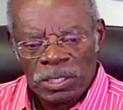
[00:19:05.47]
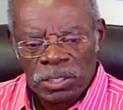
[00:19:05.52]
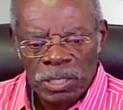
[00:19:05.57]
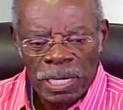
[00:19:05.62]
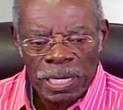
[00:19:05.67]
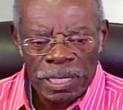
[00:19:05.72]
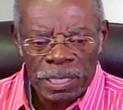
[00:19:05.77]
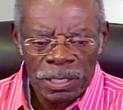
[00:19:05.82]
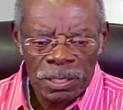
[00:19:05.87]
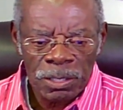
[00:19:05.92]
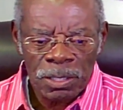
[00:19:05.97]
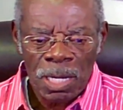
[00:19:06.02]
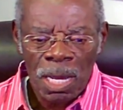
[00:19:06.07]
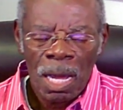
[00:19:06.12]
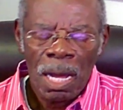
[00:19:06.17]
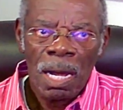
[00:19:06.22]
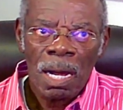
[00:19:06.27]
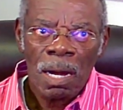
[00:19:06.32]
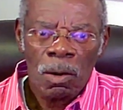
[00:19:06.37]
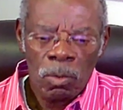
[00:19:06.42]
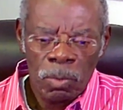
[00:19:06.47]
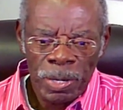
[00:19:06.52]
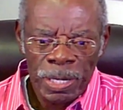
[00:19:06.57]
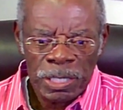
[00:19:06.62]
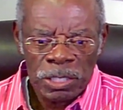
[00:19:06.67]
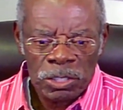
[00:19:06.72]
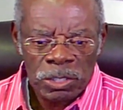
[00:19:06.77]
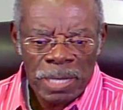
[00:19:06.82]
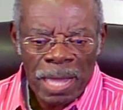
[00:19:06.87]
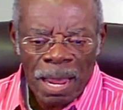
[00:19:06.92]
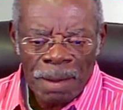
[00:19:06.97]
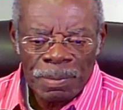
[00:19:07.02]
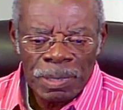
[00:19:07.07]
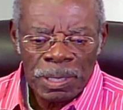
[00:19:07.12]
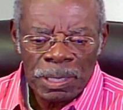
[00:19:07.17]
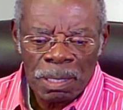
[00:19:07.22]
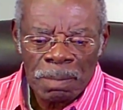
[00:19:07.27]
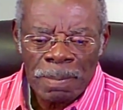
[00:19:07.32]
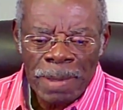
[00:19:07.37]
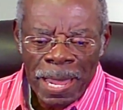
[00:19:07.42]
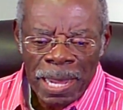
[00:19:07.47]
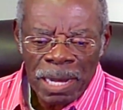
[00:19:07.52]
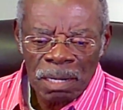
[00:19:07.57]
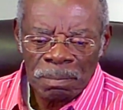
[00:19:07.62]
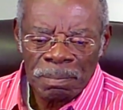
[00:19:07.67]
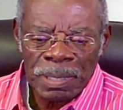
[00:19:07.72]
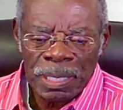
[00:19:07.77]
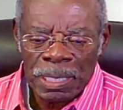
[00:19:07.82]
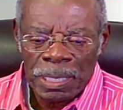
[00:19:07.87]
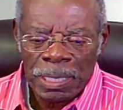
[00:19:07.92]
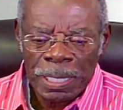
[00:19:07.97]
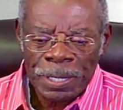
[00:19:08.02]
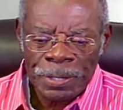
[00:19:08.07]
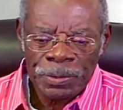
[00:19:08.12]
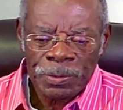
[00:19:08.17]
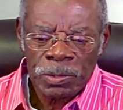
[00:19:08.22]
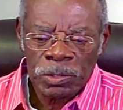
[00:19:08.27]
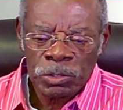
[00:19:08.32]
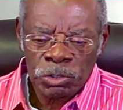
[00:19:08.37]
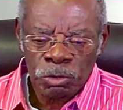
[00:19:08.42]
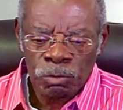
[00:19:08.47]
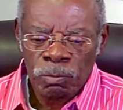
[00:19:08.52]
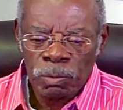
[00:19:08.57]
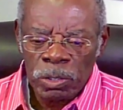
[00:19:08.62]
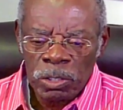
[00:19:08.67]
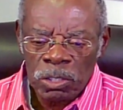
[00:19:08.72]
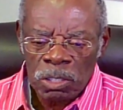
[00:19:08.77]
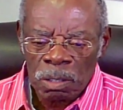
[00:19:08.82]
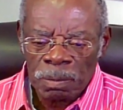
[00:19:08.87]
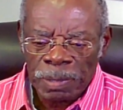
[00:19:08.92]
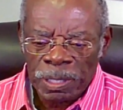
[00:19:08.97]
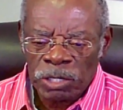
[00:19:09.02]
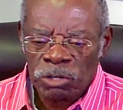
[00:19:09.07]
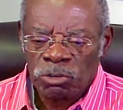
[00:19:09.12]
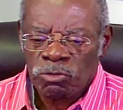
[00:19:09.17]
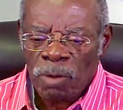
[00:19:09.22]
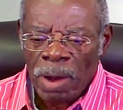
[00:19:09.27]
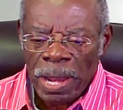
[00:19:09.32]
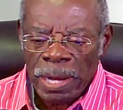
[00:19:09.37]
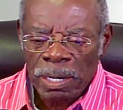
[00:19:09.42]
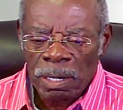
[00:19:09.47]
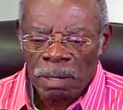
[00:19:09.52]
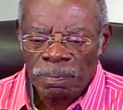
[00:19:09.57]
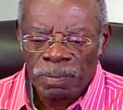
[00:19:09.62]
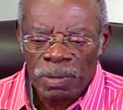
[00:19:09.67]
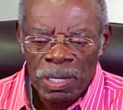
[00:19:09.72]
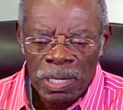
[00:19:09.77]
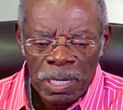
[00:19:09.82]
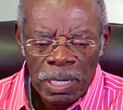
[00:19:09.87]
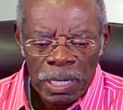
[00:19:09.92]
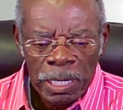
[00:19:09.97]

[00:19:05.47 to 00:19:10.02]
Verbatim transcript: It says, uh, When Simon the Maccabee entered Jerusalem in triumph,